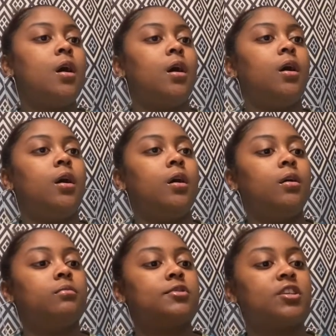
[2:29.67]

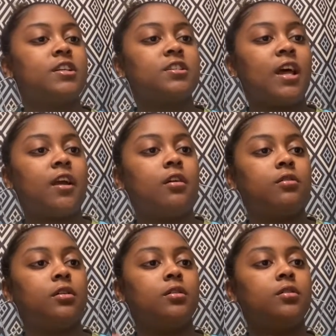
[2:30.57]
So these, like,
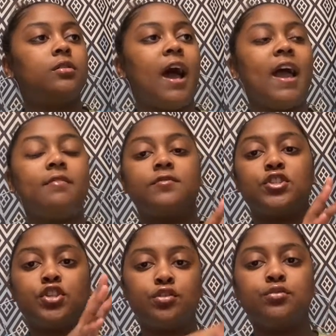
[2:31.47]
I have
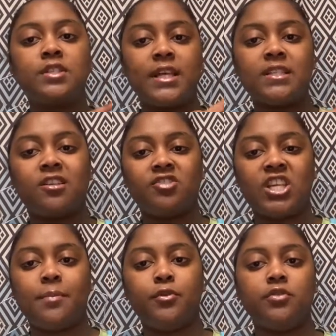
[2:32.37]
two sets of
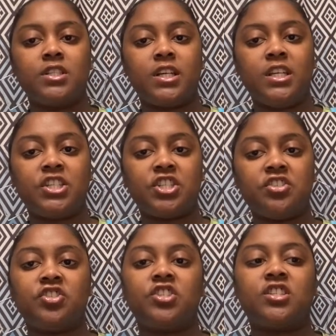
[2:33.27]
shampoos and
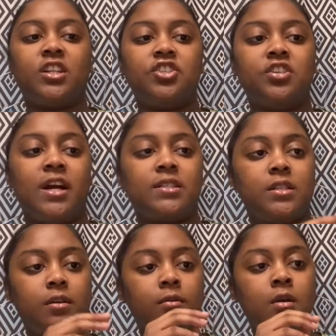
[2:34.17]
conditioners, just to let you guys
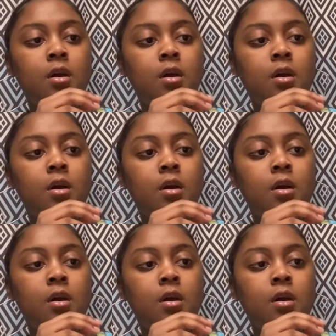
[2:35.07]
know.